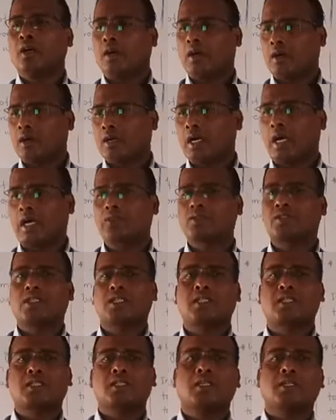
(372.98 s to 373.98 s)

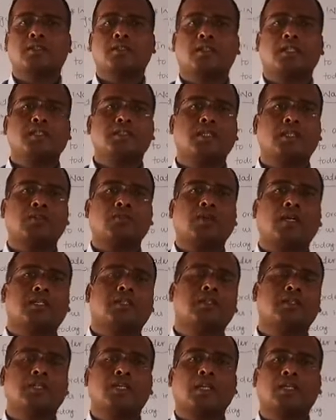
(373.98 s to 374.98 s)
houses, then that
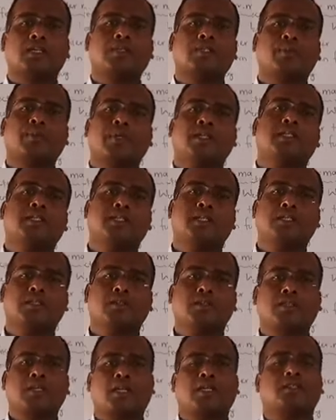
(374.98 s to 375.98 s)
water cannot penetrate or
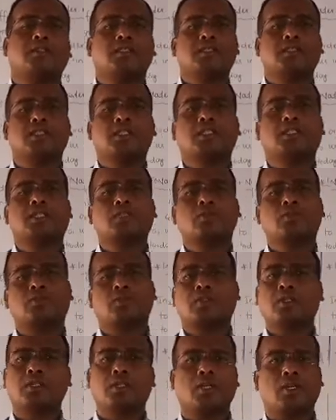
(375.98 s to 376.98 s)
cannot sink into the
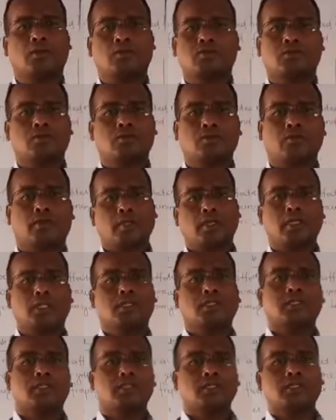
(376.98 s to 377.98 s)
ground. Okay,
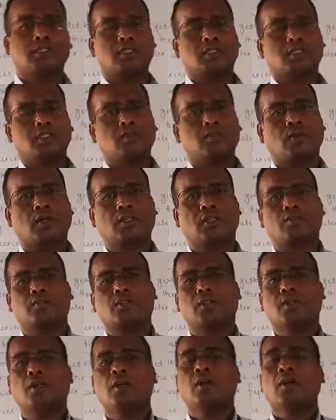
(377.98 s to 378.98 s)
this is the one of
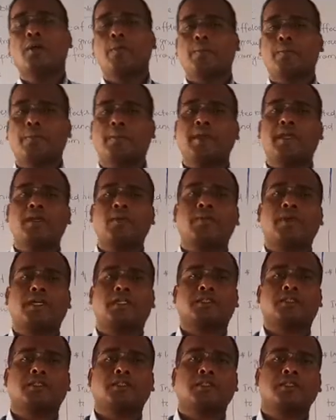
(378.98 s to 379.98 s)
the main
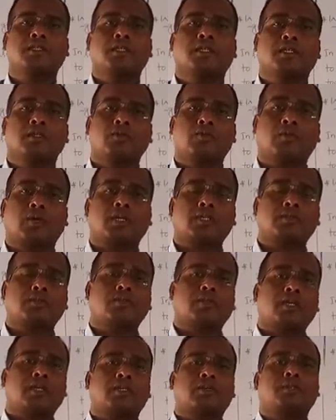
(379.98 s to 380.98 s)
factors what
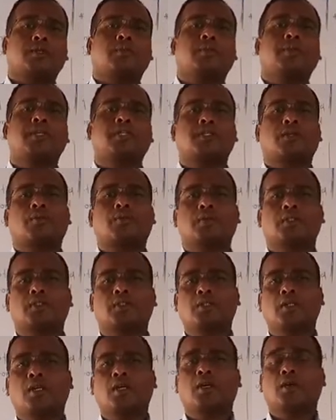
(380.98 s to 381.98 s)
we are depending upon
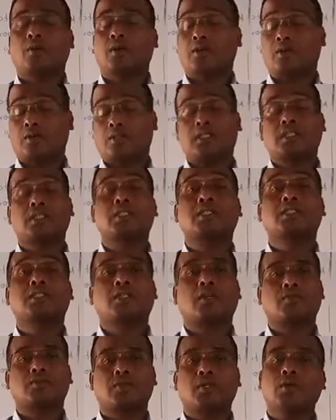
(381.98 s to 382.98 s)
the increasing
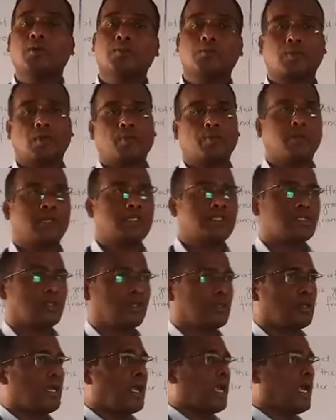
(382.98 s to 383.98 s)
of the population.
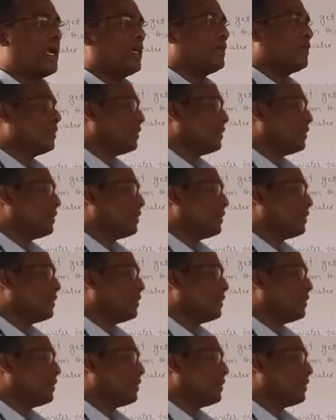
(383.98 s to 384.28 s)
And the